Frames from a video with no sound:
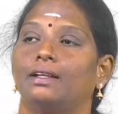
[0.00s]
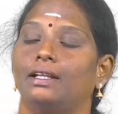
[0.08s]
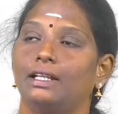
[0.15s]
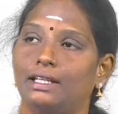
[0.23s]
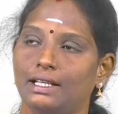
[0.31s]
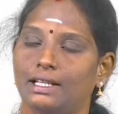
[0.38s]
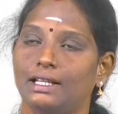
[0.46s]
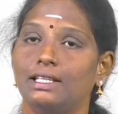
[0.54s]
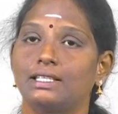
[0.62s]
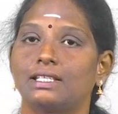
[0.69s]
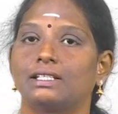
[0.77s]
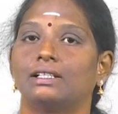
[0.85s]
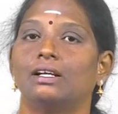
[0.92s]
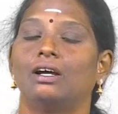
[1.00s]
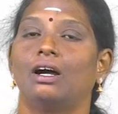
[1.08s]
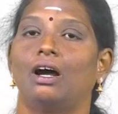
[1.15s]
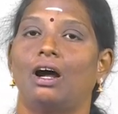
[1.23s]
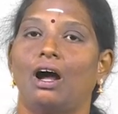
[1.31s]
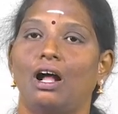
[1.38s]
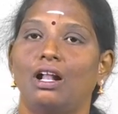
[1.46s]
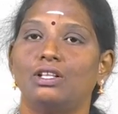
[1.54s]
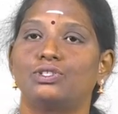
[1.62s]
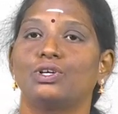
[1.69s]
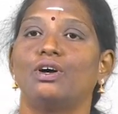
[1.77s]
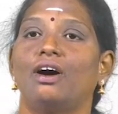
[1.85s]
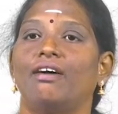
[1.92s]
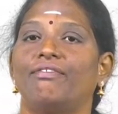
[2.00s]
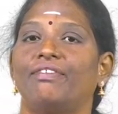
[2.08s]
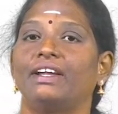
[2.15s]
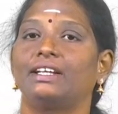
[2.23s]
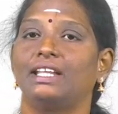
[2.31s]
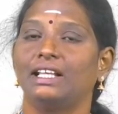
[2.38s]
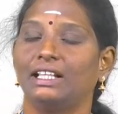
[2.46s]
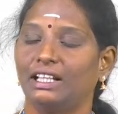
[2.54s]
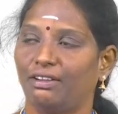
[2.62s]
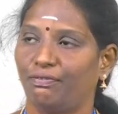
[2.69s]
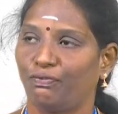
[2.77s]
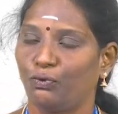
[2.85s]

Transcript: It is also affecting the